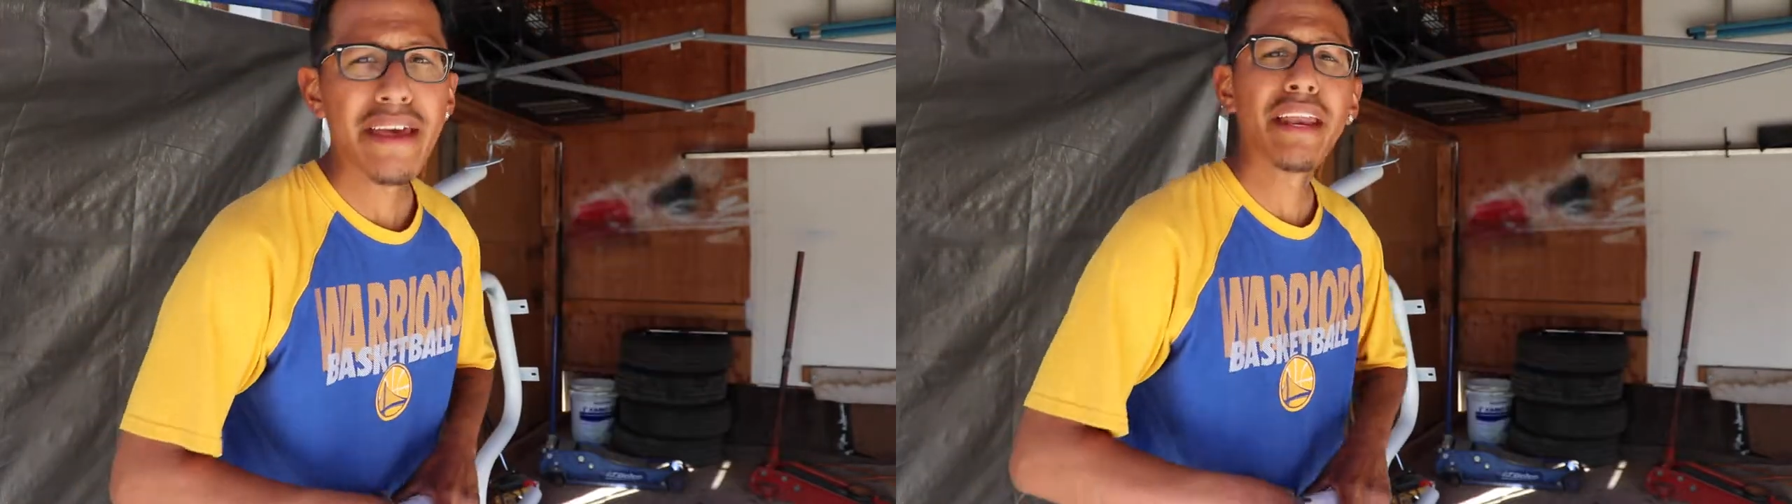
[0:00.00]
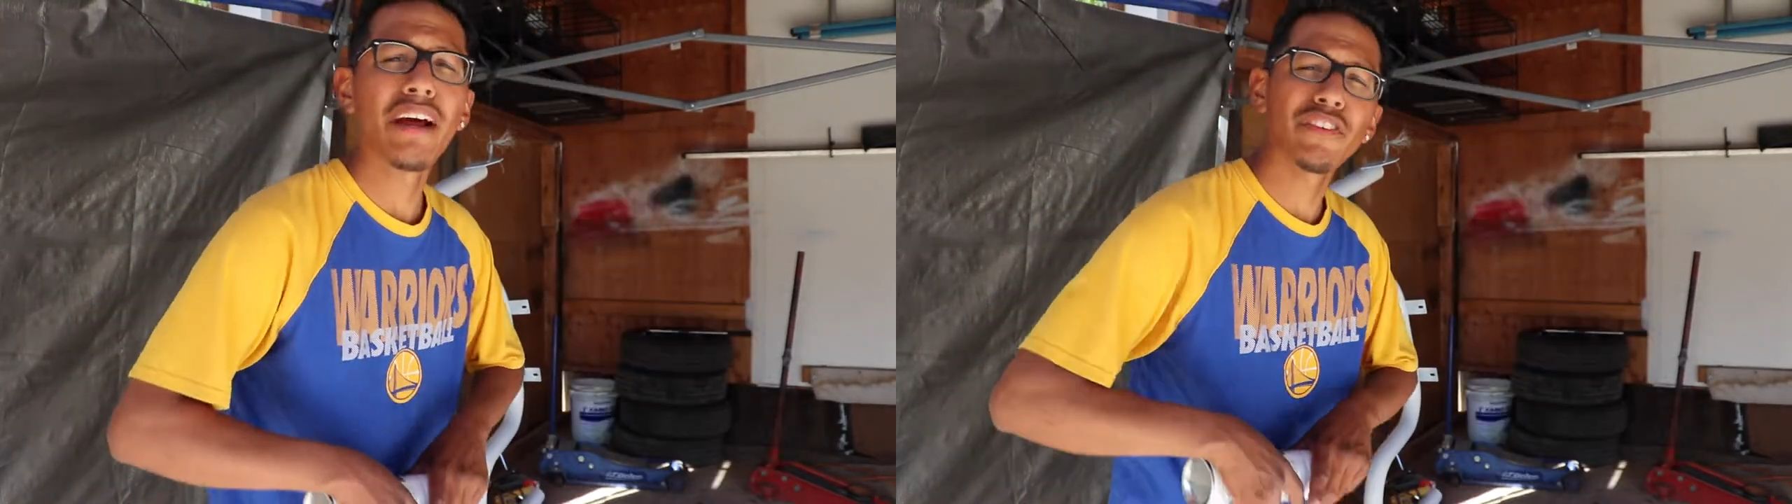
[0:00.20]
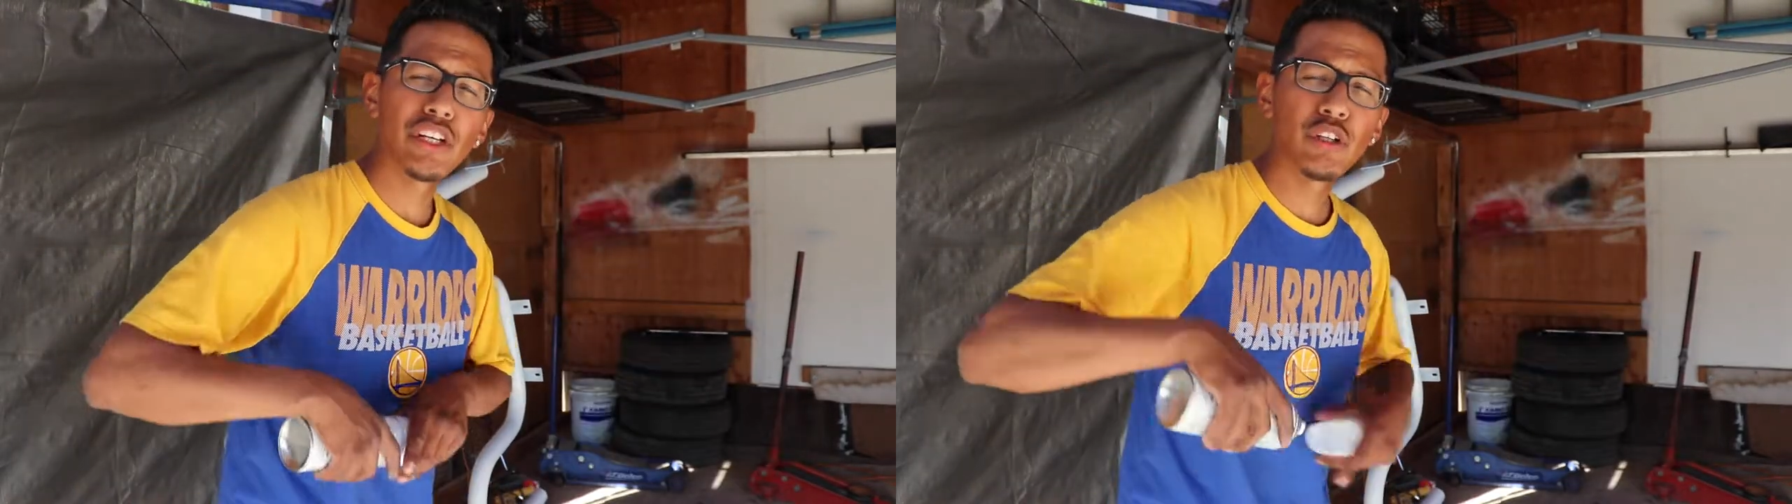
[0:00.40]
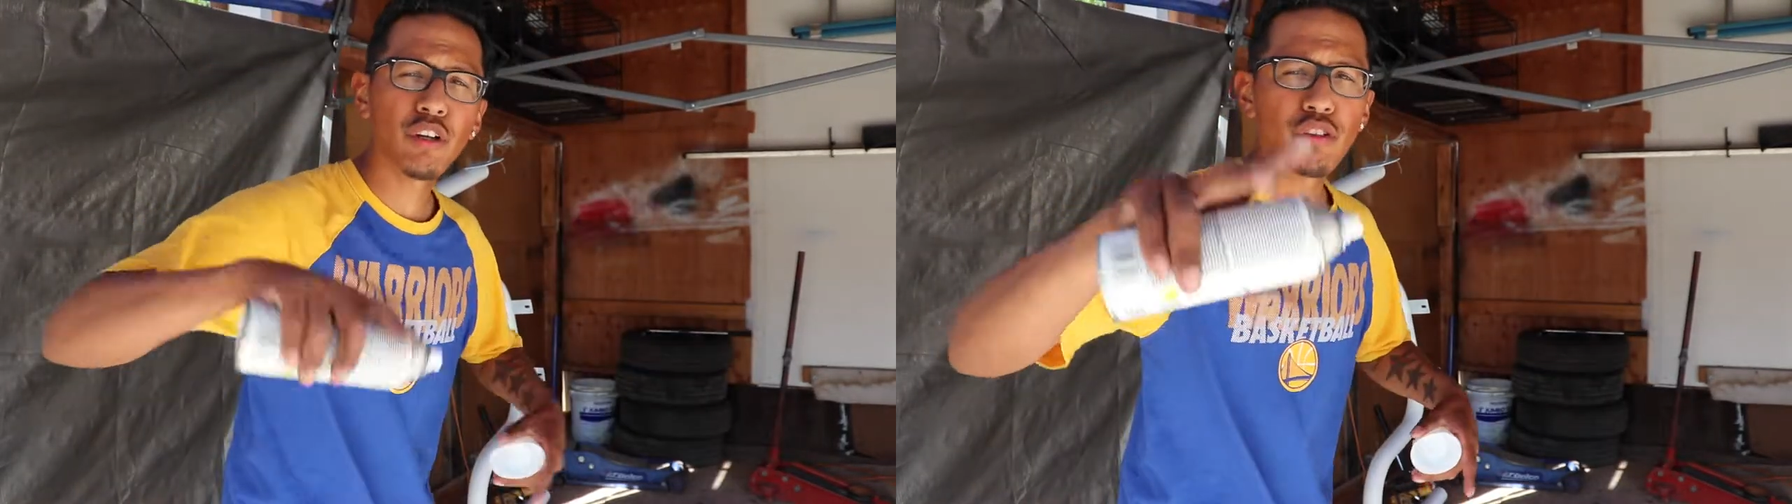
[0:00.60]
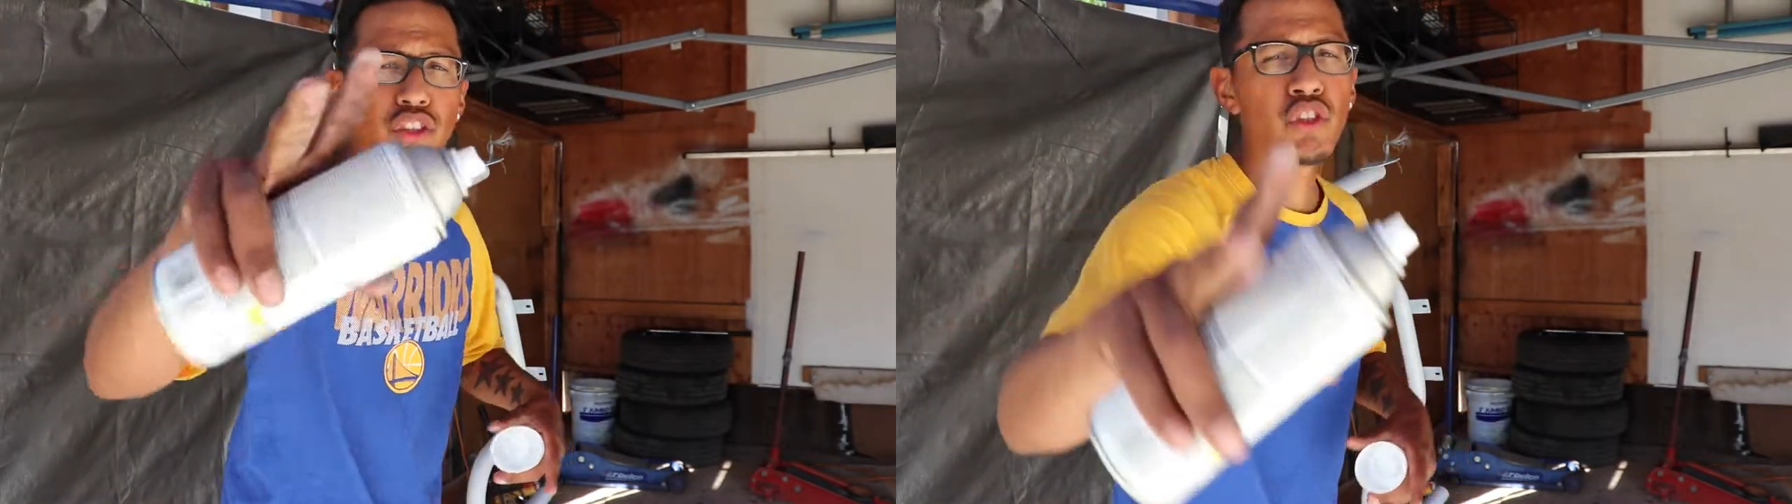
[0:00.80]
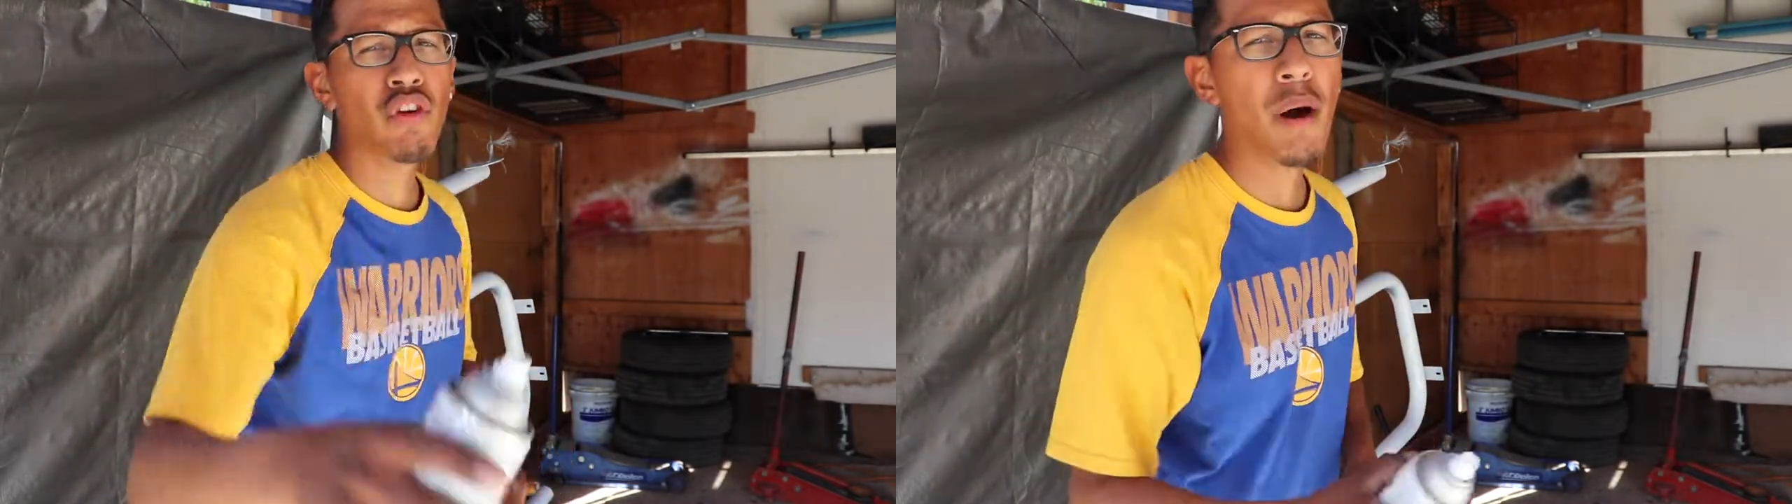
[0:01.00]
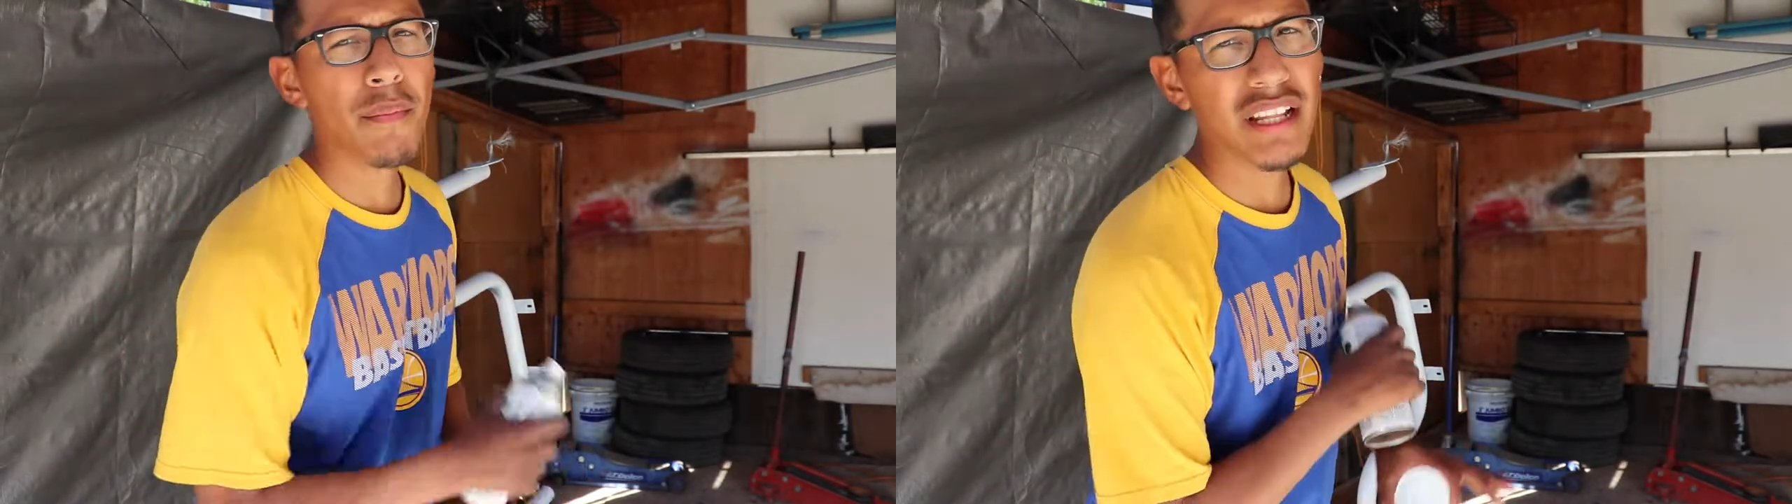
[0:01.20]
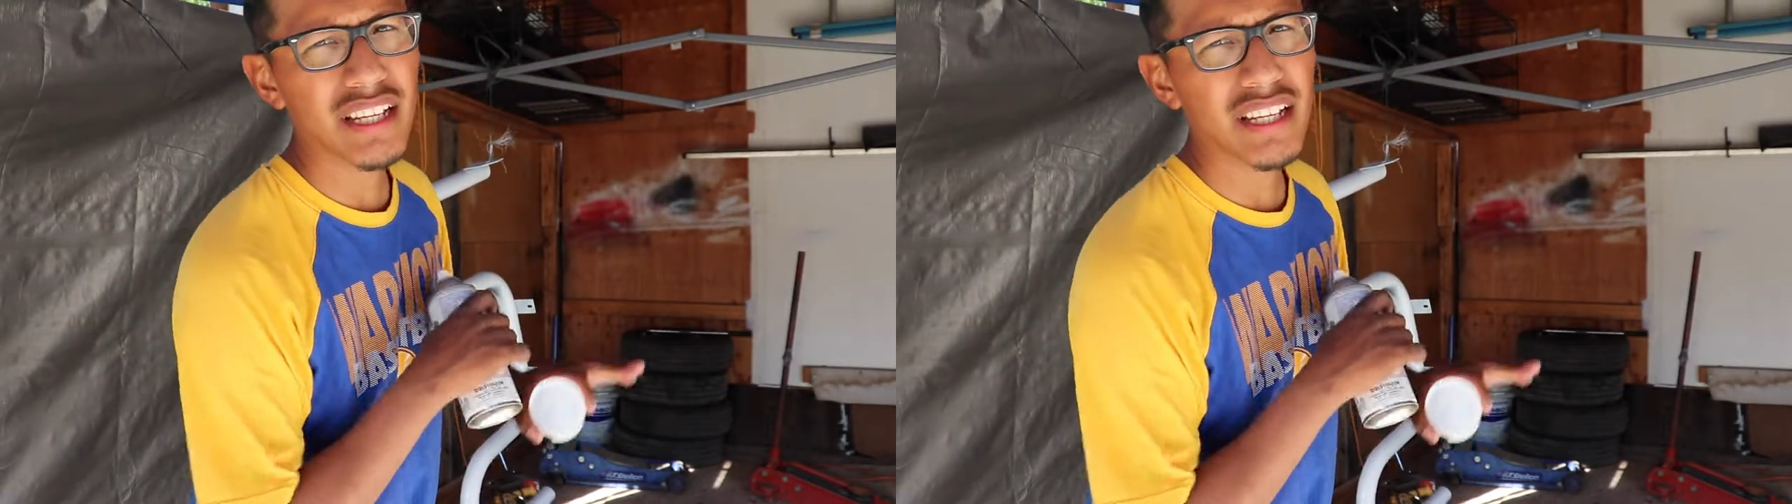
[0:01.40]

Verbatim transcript: And after I do coat two, I'm gonna